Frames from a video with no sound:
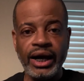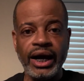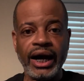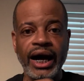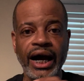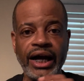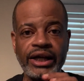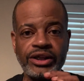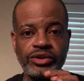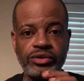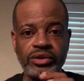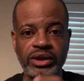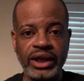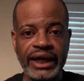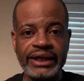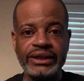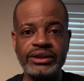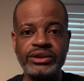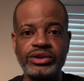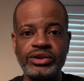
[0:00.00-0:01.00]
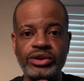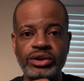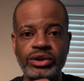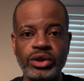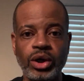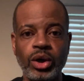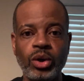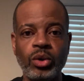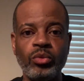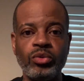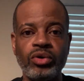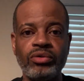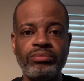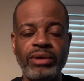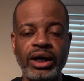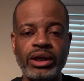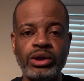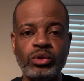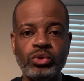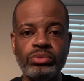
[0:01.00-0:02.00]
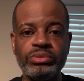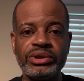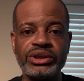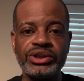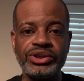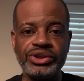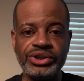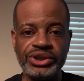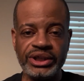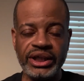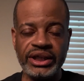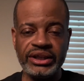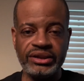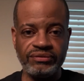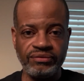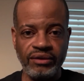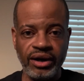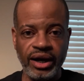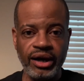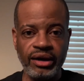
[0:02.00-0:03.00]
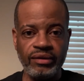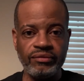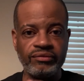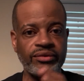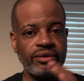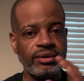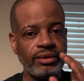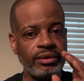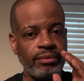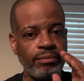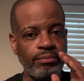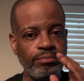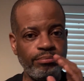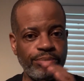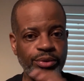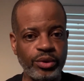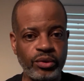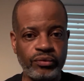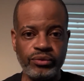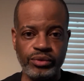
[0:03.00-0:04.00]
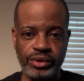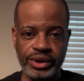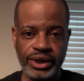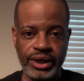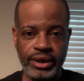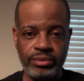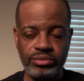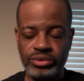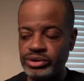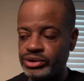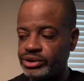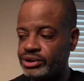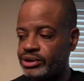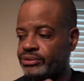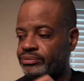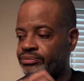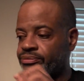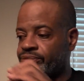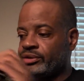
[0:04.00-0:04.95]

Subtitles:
I like to go with my Lumix GH5. Beautiful cameras.